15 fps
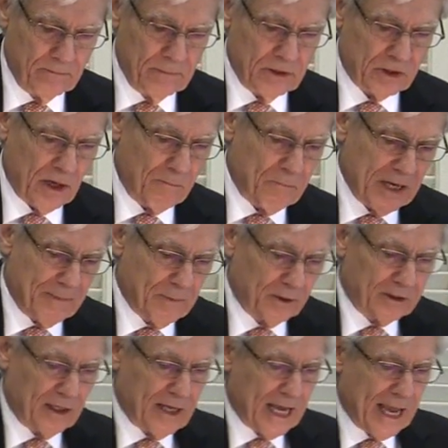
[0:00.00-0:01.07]
Some people
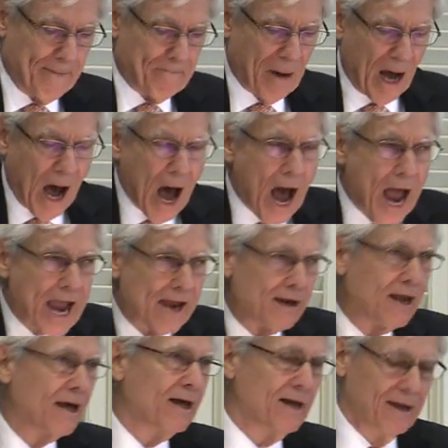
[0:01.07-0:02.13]
today
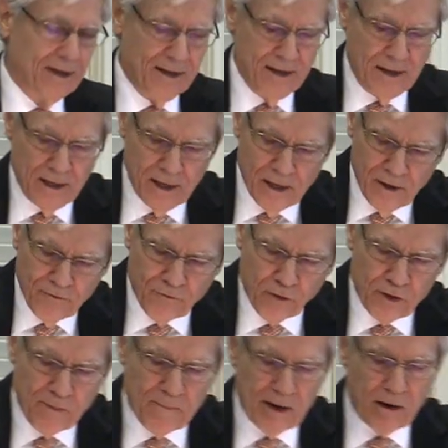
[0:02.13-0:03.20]
pine for
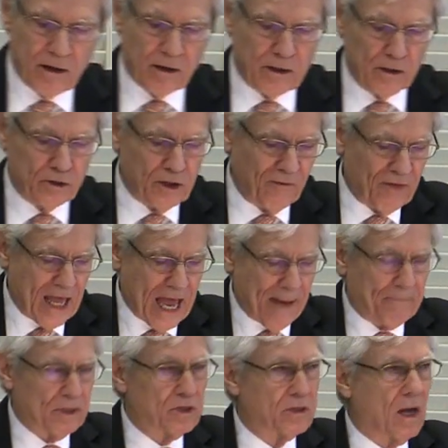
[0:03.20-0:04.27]
the miracles of the
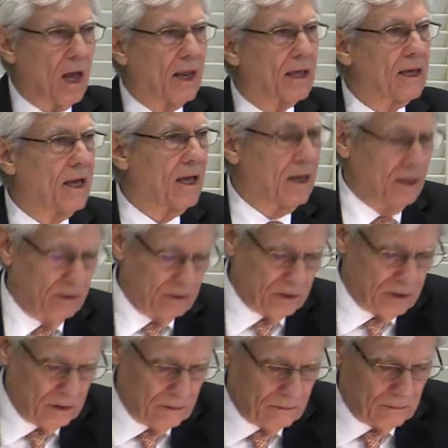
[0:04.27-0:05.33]
apostolic age